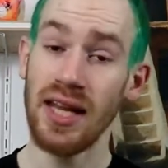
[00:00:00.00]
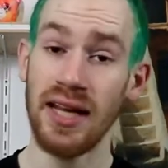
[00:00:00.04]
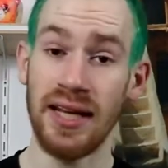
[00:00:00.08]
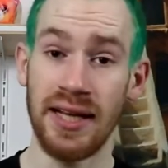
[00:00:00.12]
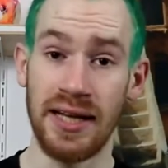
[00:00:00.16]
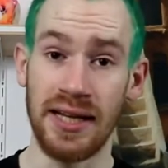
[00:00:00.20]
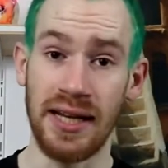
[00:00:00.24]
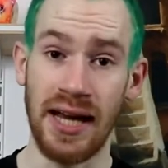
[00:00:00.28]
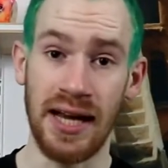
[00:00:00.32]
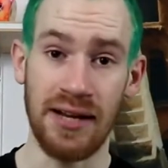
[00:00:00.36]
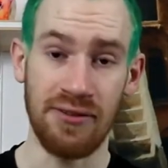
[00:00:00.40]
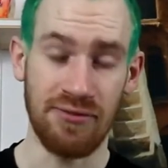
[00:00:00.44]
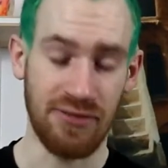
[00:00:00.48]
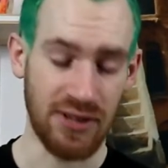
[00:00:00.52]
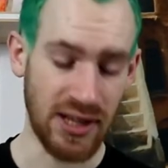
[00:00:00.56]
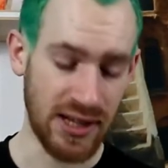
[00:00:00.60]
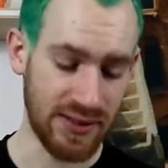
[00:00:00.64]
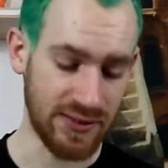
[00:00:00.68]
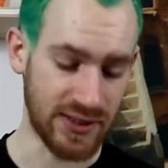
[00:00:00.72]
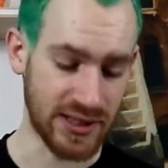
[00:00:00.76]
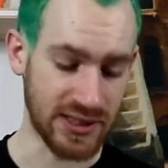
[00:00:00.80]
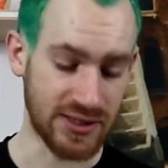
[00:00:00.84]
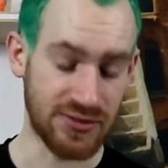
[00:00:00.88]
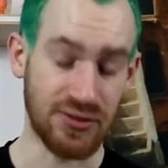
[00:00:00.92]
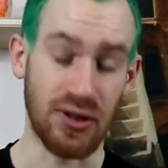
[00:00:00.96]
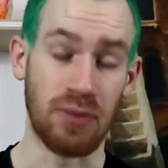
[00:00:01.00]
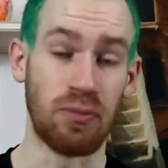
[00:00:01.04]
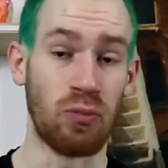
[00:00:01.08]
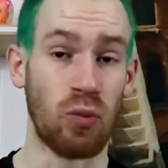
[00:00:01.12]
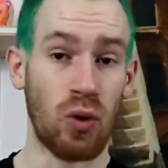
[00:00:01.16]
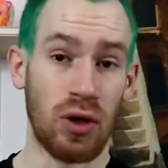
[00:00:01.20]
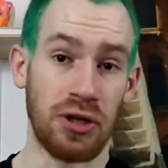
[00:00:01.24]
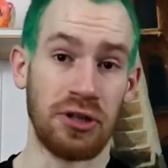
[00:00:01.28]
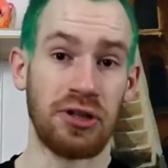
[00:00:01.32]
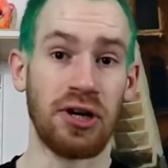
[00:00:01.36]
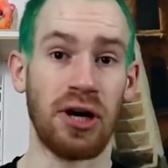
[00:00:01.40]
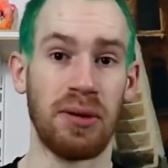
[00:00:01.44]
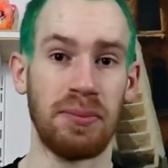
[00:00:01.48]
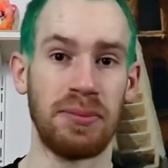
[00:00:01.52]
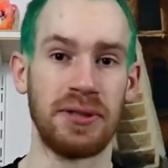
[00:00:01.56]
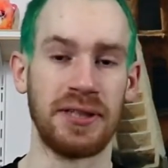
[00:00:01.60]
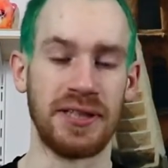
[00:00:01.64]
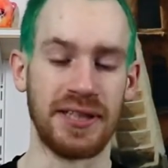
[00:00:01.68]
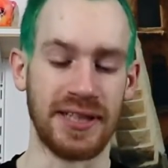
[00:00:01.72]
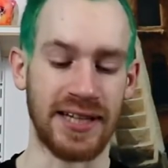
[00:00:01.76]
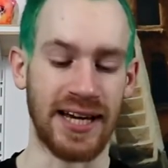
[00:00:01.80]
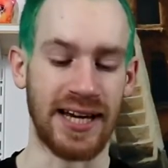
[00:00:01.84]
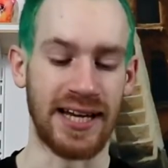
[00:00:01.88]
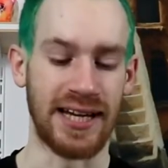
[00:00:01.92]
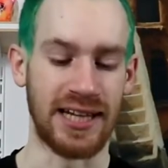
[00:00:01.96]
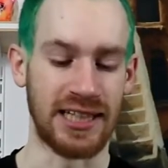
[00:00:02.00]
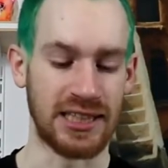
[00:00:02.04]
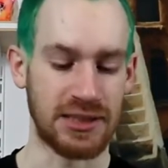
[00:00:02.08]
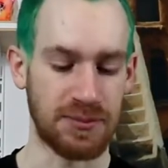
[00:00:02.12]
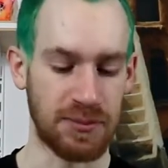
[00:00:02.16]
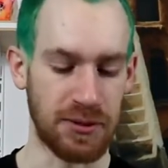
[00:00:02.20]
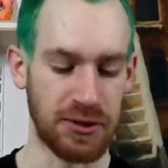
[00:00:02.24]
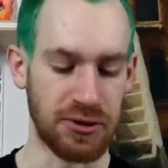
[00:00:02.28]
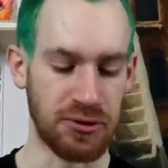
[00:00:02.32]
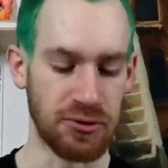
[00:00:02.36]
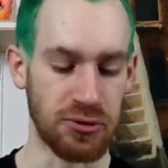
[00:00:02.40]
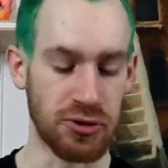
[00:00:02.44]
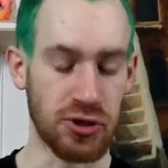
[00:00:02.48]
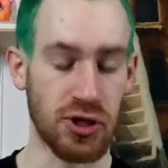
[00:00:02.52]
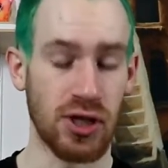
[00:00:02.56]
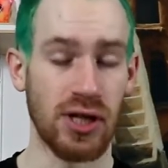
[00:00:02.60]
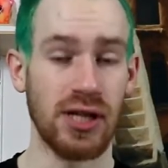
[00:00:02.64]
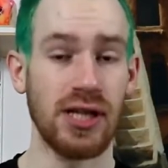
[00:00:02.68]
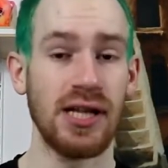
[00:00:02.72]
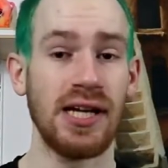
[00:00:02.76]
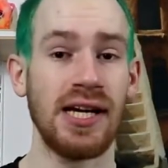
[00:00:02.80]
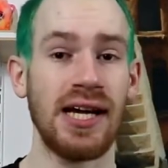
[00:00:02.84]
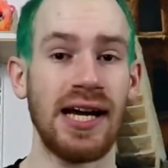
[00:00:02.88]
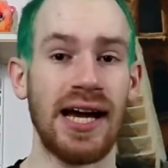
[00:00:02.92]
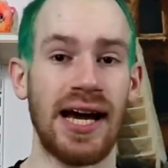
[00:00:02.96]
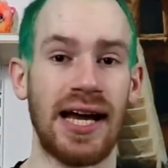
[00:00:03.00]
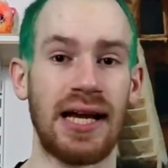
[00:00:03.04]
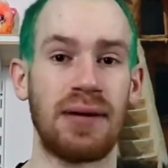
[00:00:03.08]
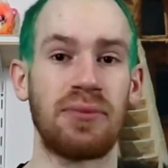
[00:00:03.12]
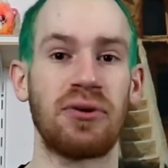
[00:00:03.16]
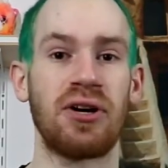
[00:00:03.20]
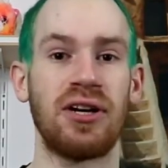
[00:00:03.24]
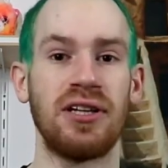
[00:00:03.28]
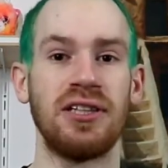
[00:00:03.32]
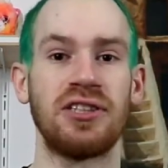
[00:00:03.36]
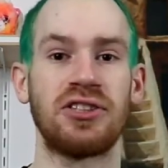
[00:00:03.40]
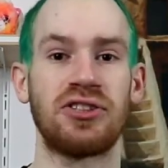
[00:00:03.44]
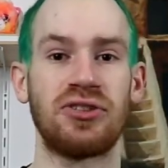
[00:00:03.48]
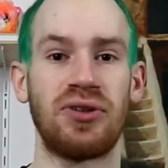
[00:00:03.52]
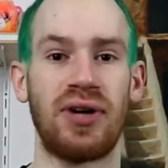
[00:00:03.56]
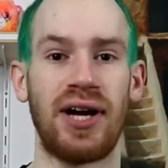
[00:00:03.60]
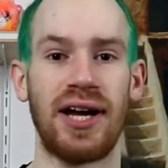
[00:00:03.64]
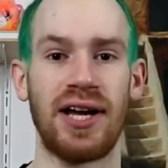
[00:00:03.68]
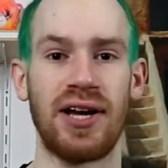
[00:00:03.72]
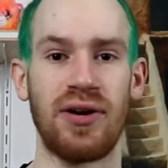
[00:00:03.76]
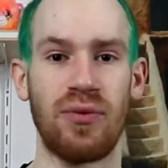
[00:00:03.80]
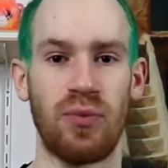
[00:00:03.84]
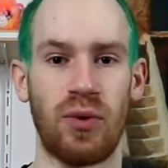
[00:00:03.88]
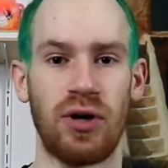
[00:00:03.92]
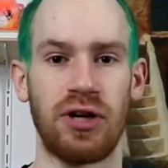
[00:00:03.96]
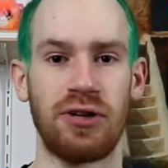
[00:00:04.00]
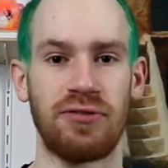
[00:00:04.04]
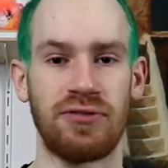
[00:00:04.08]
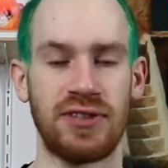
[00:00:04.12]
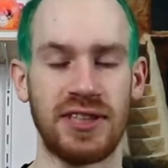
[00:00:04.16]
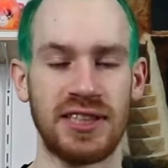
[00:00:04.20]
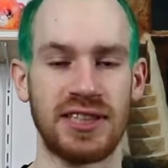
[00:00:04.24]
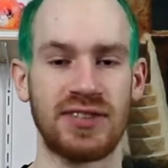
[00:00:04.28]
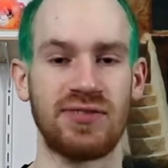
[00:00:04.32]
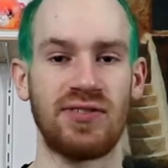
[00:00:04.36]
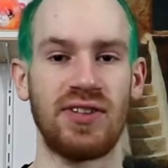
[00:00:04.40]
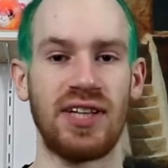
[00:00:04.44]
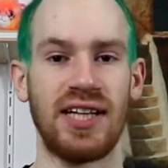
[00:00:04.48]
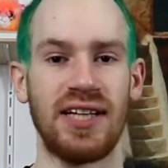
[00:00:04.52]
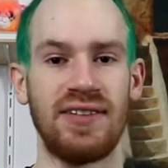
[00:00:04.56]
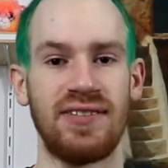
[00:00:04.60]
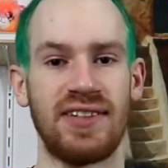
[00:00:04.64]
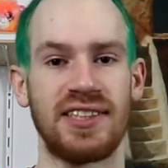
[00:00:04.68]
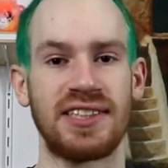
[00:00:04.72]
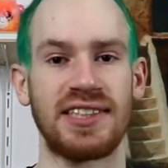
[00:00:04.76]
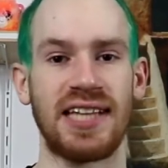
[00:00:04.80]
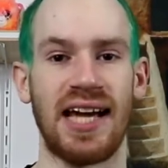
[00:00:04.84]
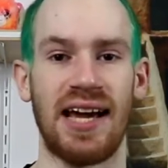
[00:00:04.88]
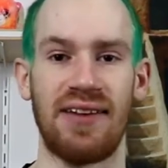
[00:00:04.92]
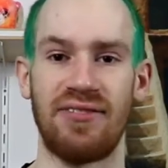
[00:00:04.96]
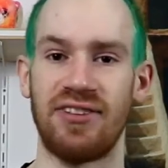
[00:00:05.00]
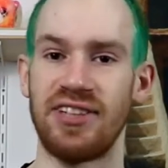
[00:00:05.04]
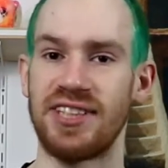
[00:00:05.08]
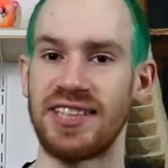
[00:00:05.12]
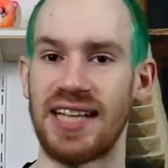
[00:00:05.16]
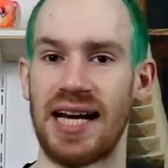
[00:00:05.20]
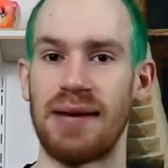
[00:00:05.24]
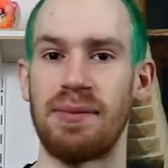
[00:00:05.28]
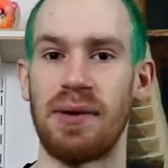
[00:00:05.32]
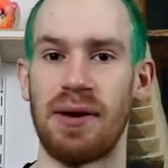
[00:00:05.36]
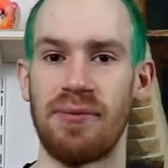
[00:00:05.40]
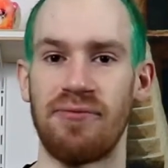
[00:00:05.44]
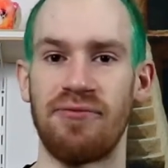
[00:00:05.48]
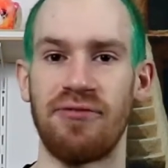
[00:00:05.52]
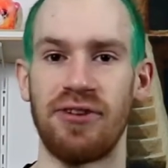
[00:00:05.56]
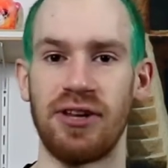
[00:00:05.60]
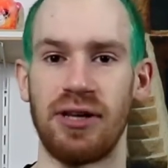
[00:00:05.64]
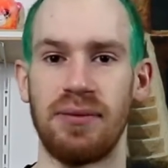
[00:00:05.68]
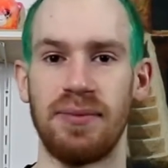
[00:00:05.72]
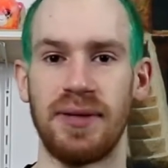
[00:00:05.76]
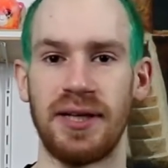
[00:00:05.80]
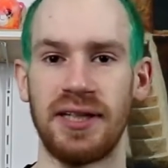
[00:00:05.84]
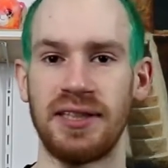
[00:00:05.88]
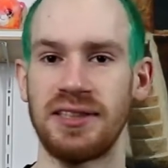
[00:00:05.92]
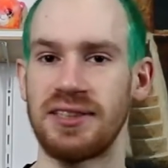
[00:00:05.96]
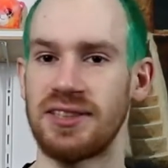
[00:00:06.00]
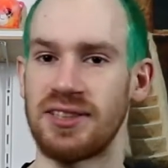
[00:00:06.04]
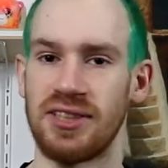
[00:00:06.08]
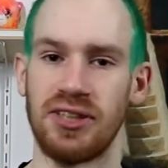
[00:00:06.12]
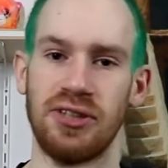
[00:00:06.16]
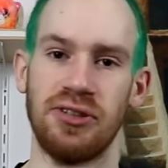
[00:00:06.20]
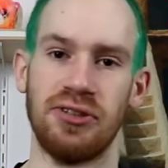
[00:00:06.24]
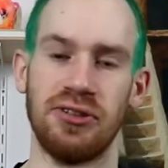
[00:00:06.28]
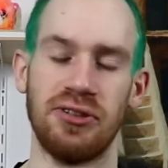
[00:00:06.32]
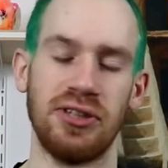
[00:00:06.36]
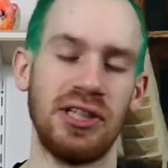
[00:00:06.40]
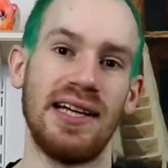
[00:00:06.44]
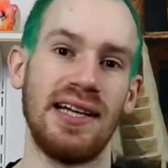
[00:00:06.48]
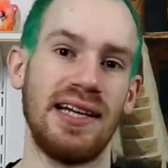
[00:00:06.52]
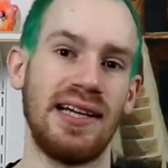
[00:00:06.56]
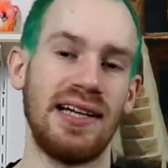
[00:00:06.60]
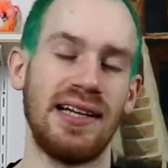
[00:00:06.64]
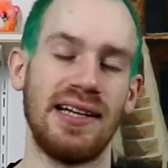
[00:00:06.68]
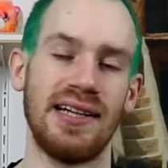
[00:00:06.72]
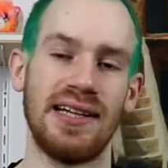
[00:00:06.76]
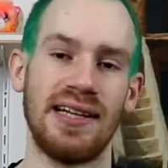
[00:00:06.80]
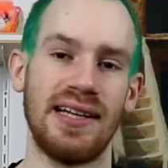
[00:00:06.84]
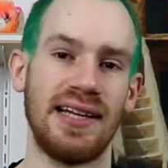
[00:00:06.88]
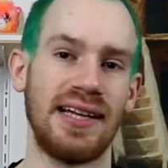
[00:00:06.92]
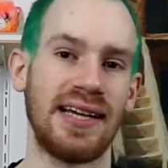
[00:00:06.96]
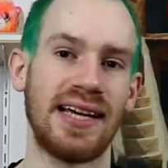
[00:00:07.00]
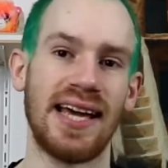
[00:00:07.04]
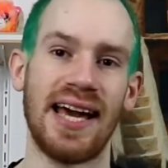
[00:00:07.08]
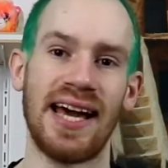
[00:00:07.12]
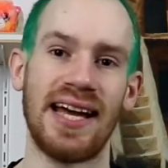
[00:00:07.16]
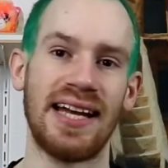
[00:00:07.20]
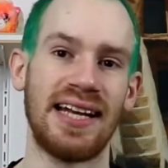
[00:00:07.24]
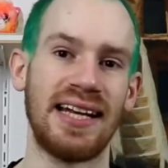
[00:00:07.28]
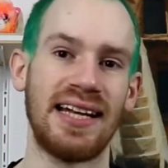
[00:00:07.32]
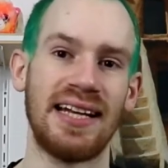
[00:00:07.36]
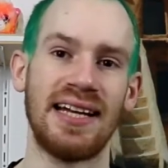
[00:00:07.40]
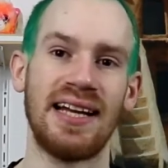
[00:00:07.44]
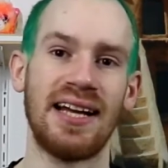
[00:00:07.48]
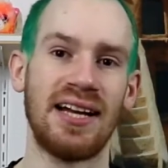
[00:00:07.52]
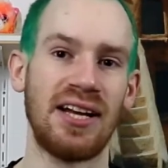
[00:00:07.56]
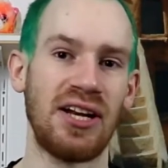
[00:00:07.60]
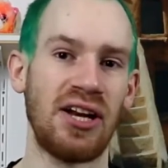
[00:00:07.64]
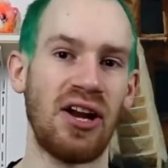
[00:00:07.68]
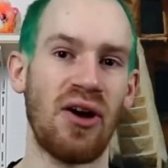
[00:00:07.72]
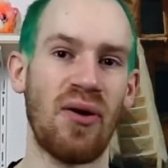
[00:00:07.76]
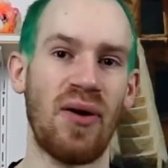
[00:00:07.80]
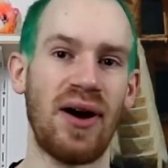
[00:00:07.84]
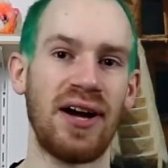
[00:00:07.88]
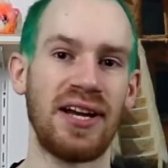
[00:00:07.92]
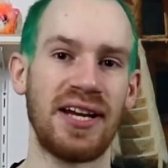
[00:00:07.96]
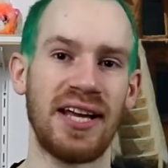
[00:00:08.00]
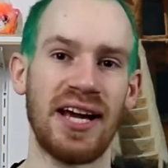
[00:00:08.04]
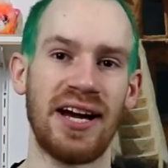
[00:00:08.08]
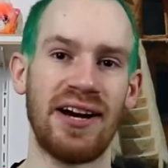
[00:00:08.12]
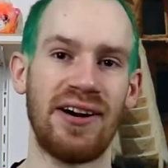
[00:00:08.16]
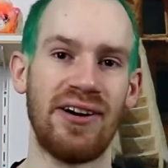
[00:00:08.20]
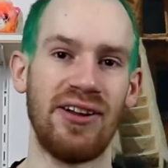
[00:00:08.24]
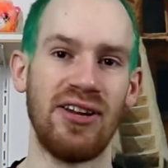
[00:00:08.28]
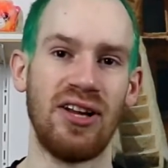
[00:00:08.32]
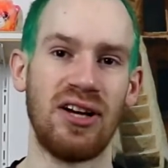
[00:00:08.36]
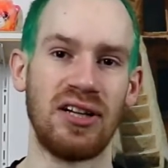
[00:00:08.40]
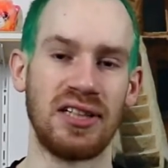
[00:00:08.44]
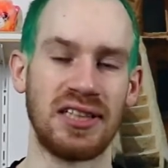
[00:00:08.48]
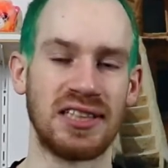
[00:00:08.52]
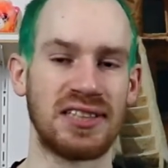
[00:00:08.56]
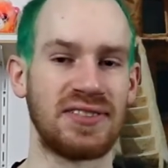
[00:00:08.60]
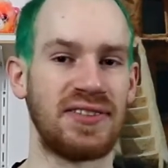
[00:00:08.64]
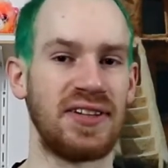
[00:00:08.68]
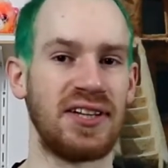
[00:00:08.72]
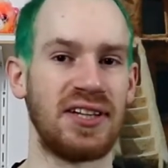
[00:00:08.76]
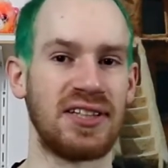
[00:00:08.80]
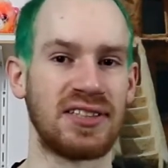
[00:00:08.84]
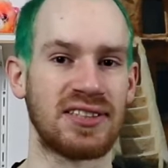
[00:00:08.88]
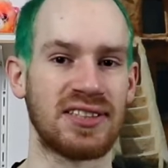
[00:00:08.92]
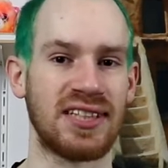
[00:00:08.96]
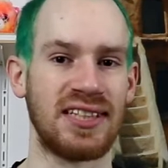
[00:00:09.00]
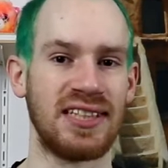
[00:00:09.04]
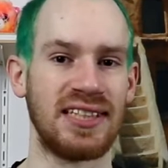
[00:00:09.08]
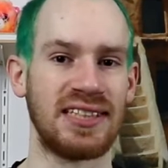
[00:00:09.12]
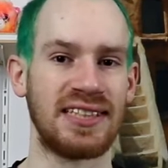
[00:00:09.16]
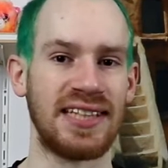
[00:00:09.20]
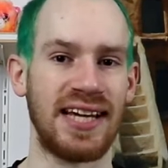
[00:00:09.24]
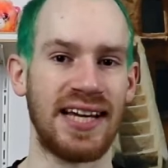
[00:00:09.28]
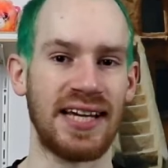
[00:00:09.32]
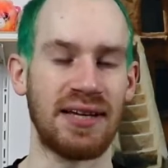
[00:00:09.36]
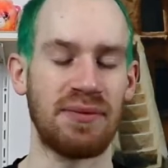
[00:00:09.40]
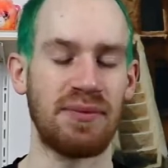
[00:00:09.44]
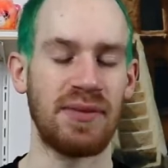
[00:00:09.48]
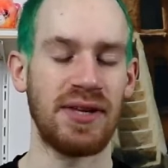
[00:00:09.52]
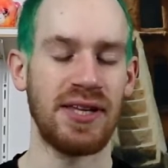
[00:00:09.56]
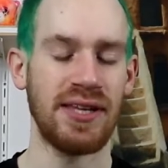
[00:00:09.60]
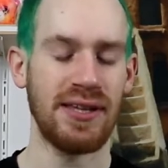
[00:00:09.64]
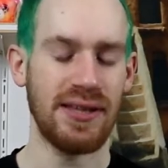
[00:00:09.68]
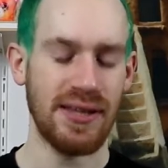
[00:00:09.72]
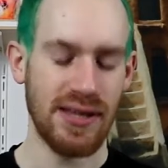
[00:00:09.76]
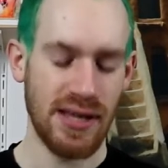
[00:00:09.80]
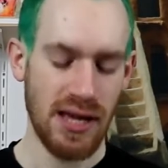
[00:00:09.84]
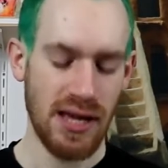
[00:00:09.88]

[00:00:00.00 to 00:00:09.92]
In 9 flavors from one company again, as per usual. And I'm gonna try one of these flavors every time I'm filming, so again, no idea how long this video is gonna take me.